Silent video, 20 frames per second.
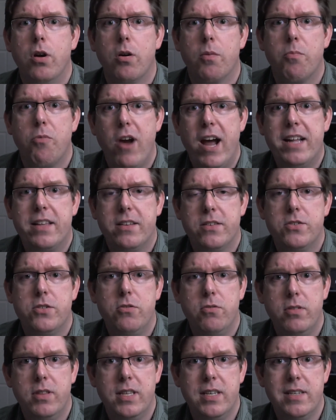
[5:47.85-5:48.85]
are practice
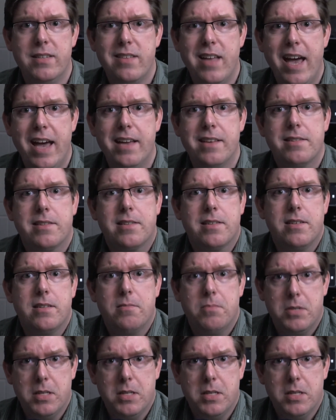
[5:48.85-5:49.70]
doing these tasks.